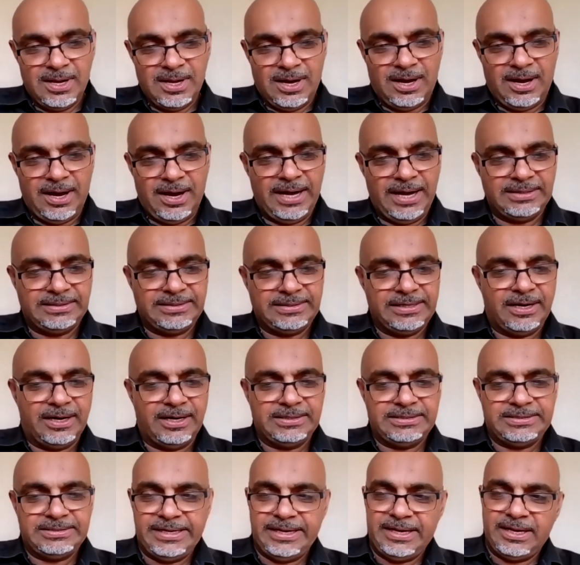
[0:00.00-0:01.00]
I had the
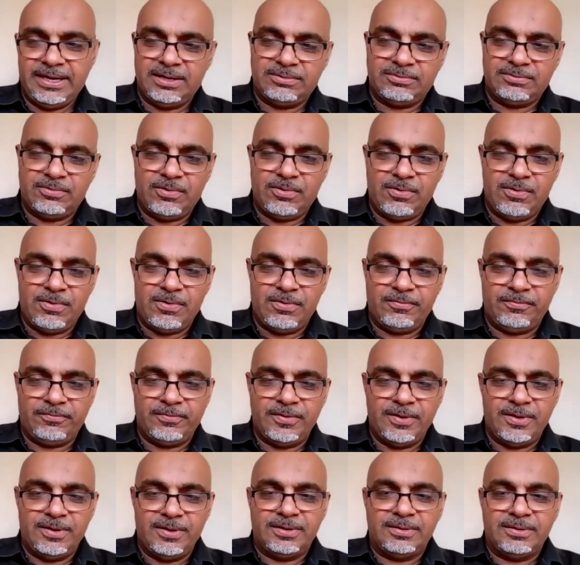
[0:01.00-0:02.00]
idea of
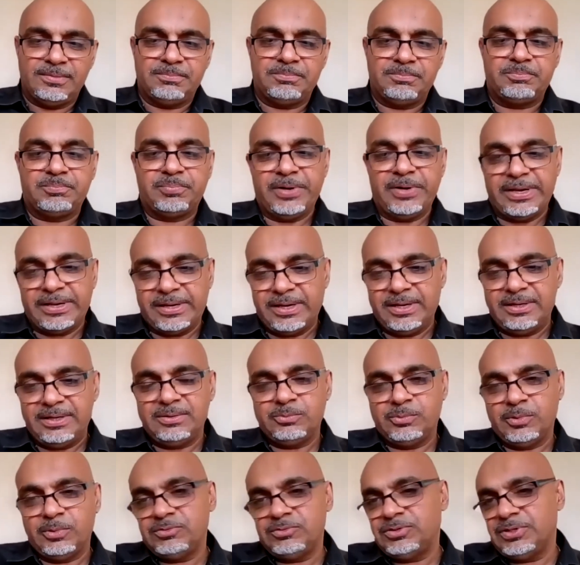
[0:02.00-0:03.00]
bringing
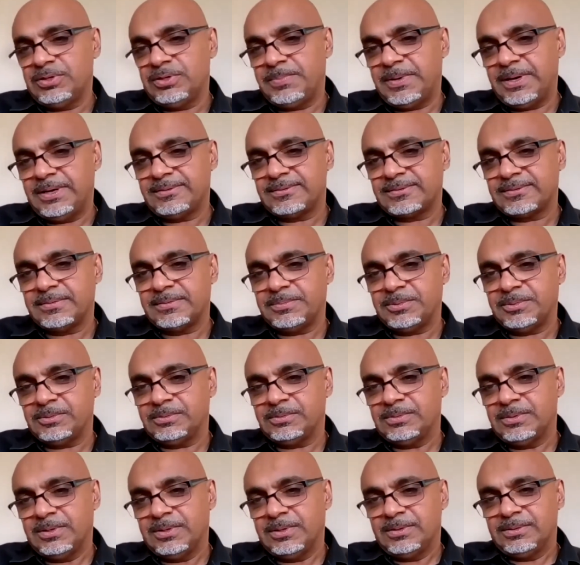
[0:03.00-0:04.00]
wheelchair
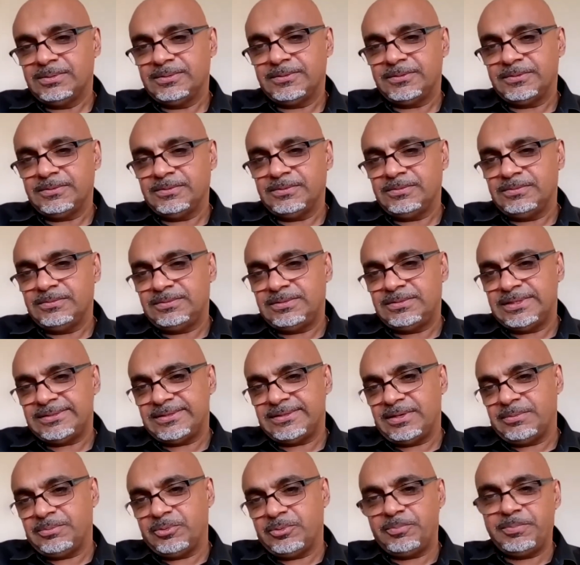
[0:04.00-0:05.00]
basketball to
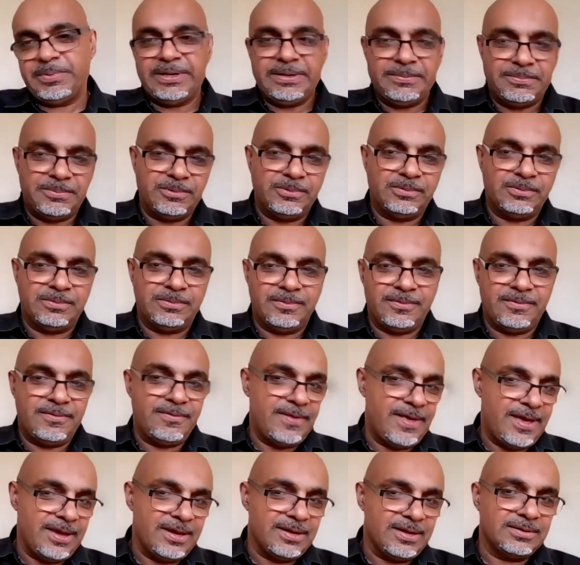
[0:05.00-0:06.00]
disabled people
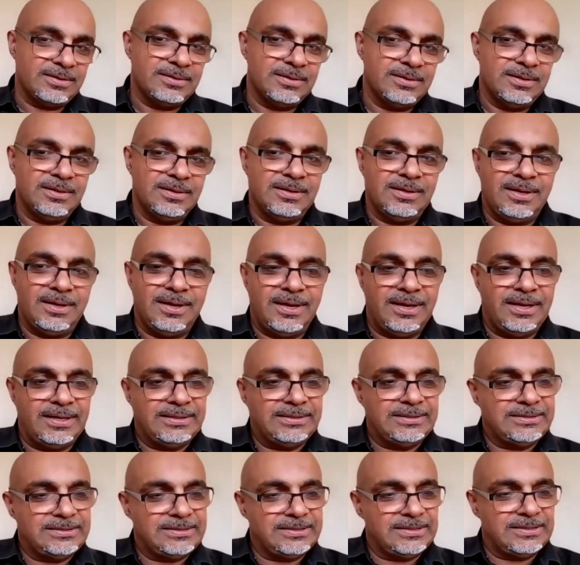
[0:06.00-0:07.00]
there.
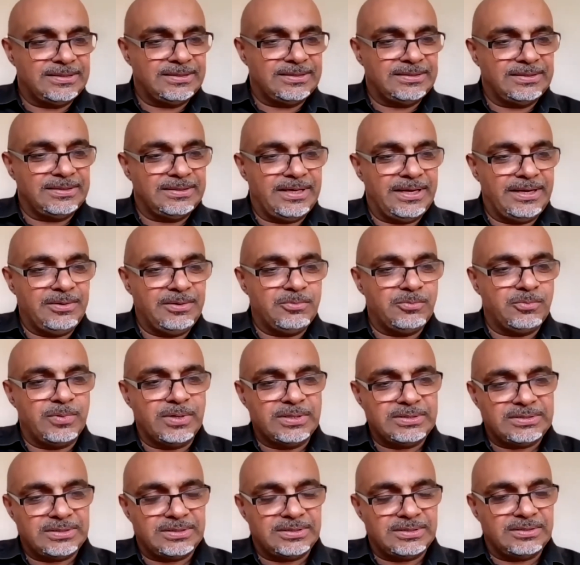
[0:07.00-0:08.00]
And it
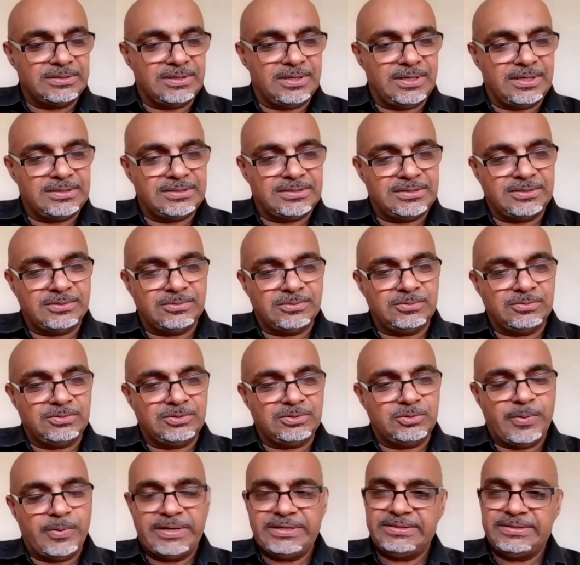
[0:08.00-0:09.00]
wasn't until
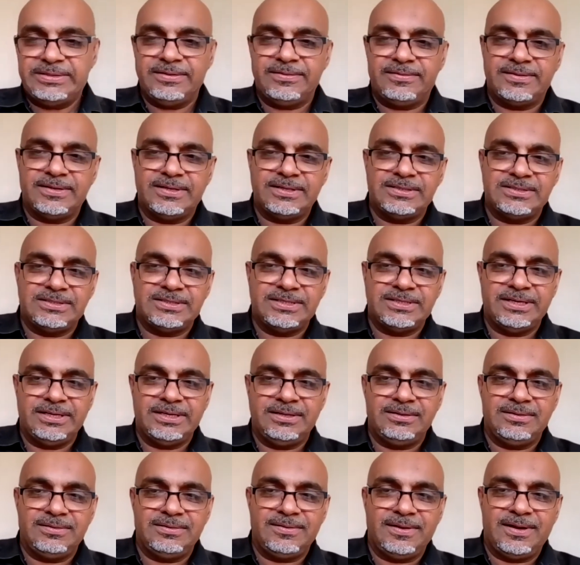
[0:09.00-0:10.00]

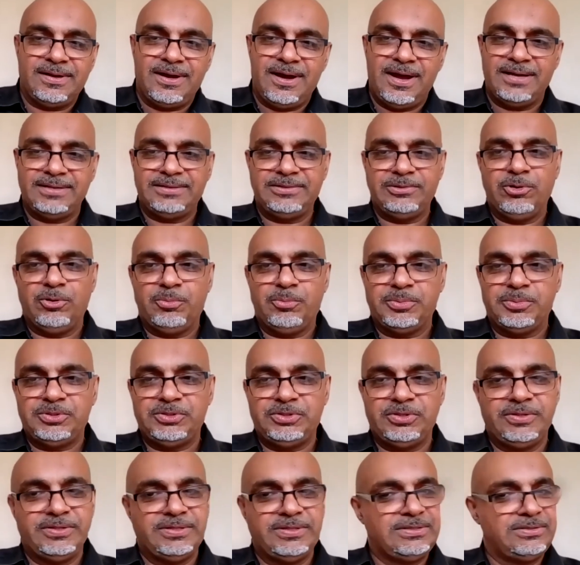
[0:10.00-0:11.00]
2013 that I had the
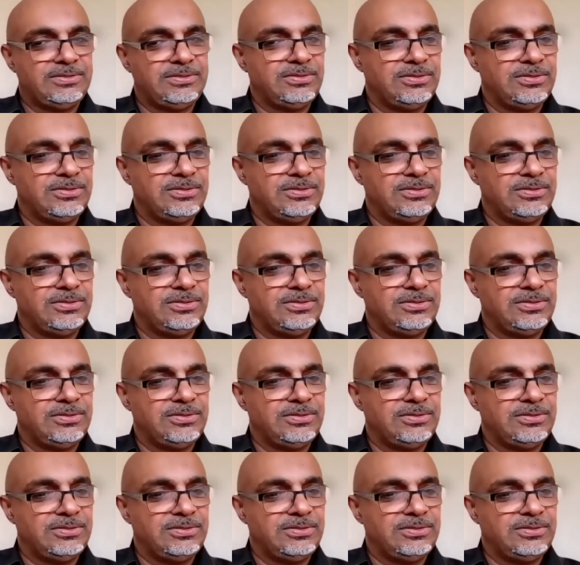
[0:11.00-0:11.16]
opportunity